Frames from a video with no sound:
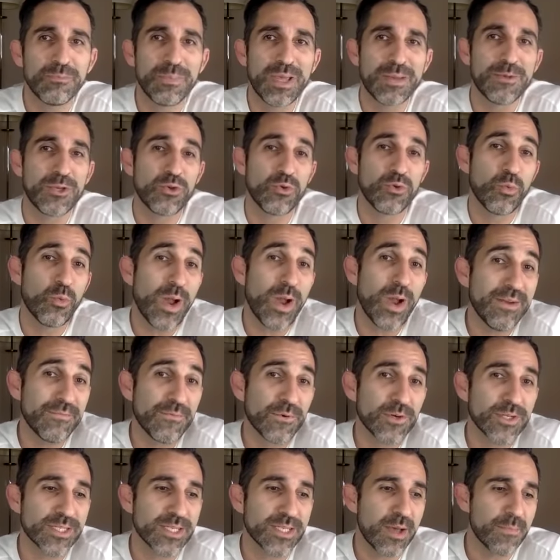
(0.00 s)
maybe you wait
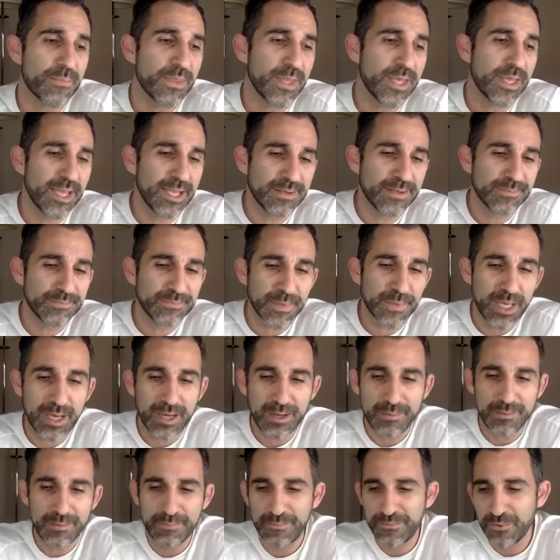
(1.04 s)
for something
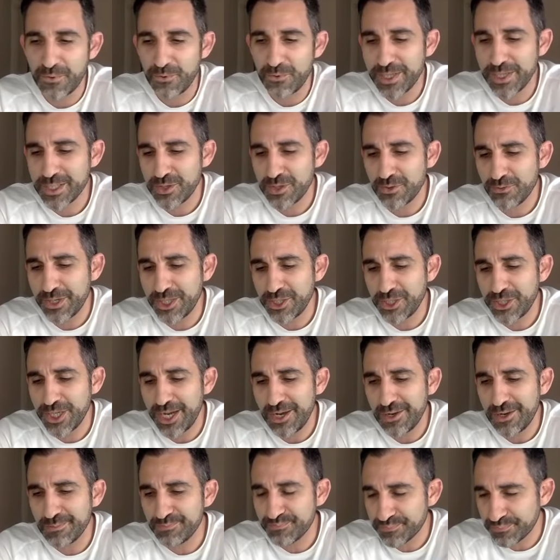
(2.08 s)
for a reason to reach
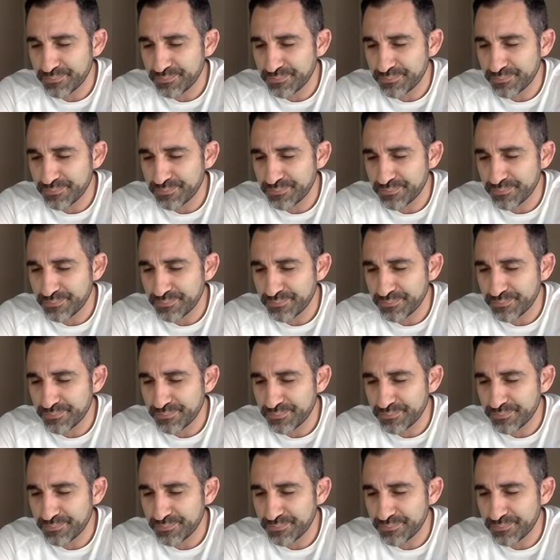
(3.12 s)
out.